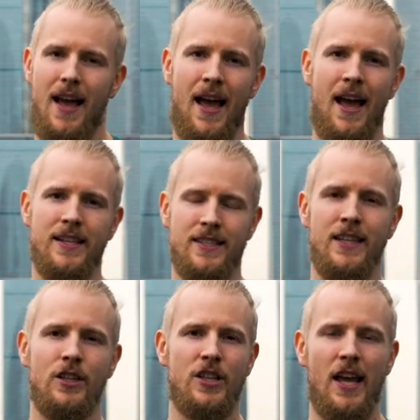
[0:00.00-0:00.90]
and
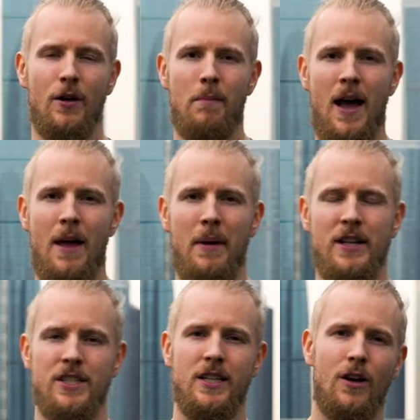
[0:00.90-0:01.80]
see the 10
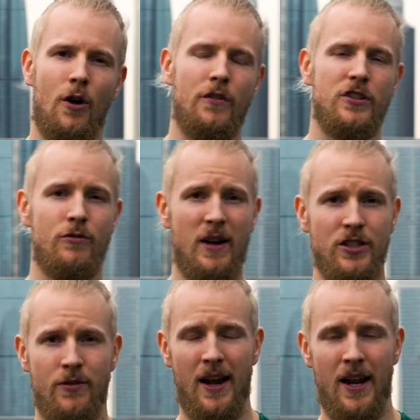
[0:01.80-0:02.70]
commandments of strength
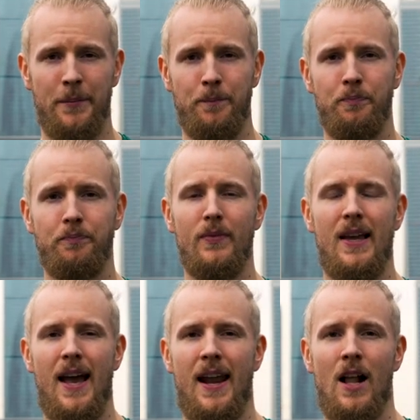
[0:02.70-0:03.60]
training.
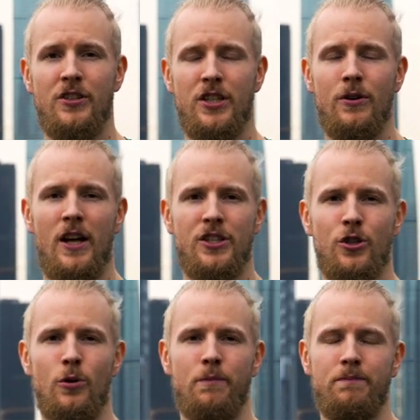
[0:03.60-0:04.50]
And I'll see you guys
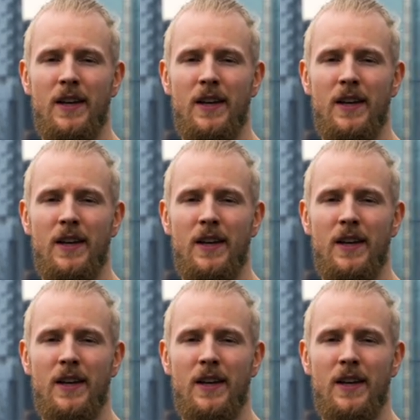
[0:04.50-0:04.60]
soon.